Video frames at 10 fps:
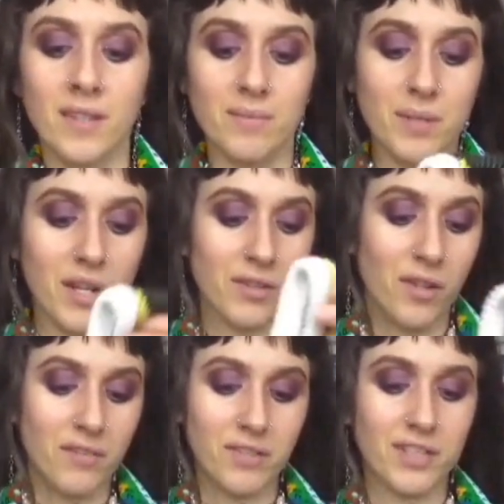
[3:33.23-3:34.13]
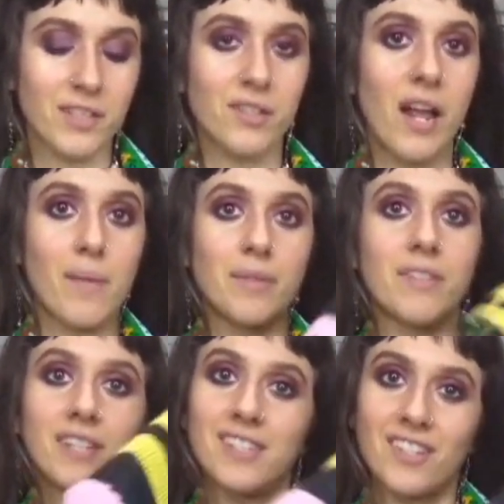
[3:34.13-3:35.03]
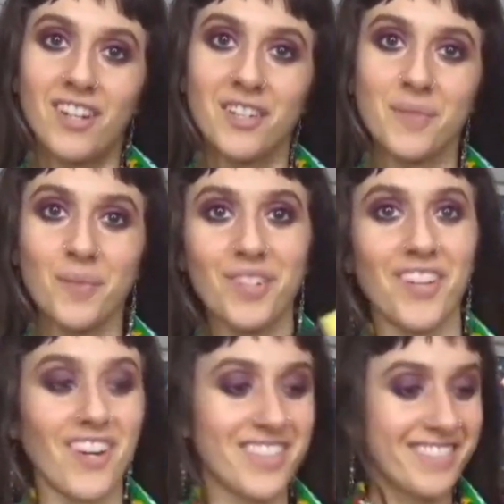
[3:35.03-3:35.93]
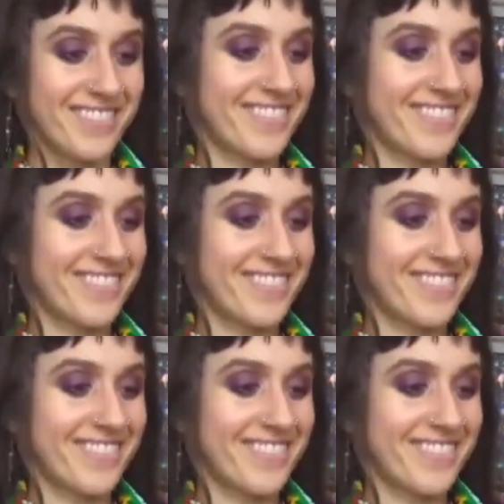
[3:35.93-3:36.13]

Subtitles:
yeah, I love the little happy faces on it and whatnot. And